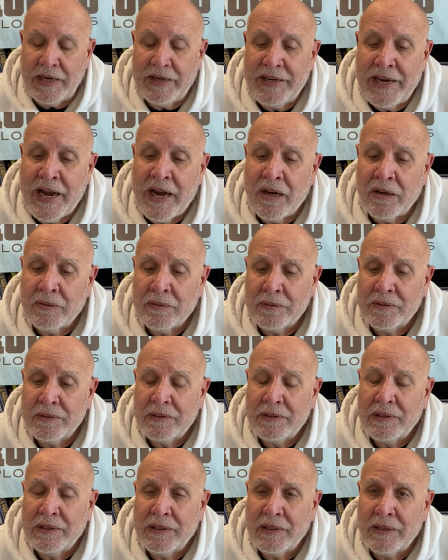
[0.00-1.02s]
Now,
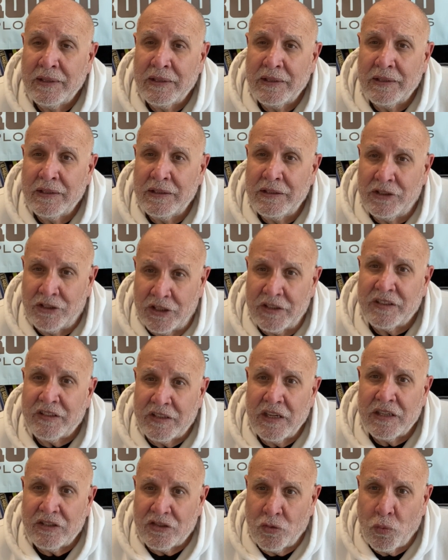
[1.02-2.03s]
just
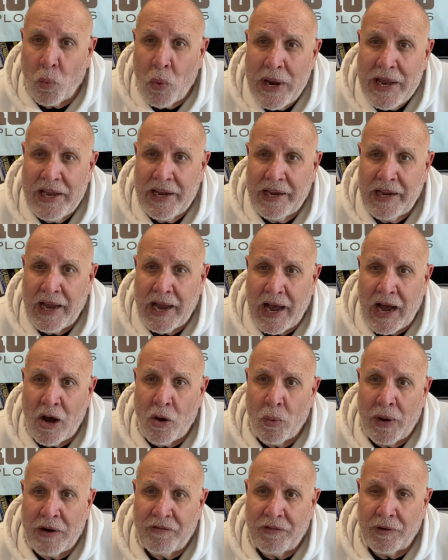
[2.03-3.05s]
this week,
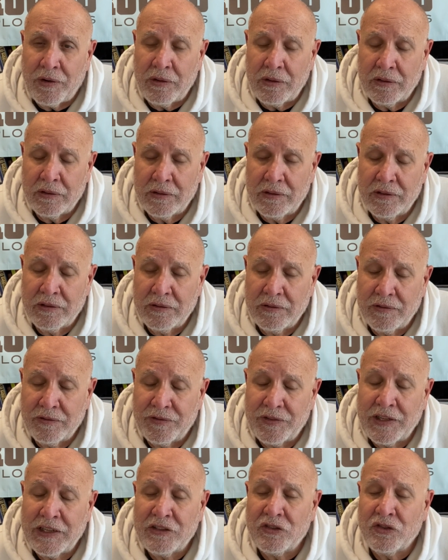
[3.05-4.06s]
however,
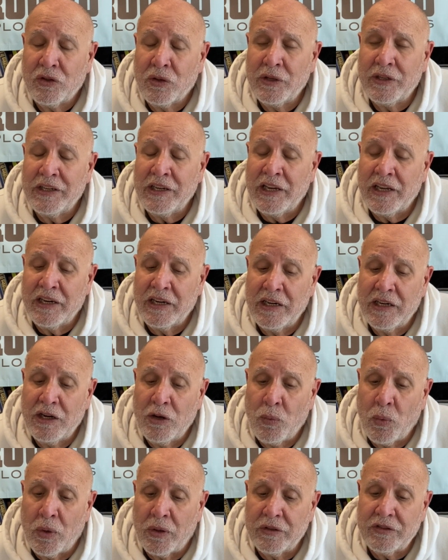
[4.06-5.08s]
things couldn't get any
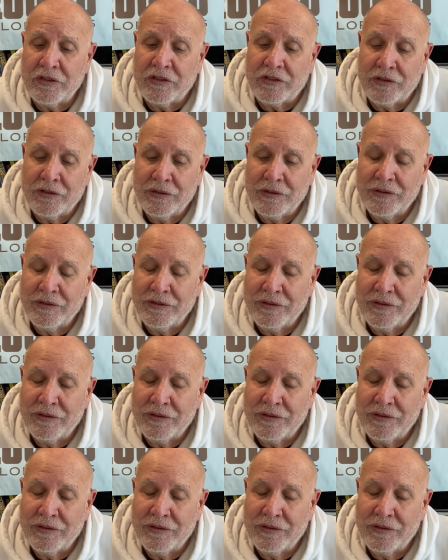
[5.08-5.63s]
worse.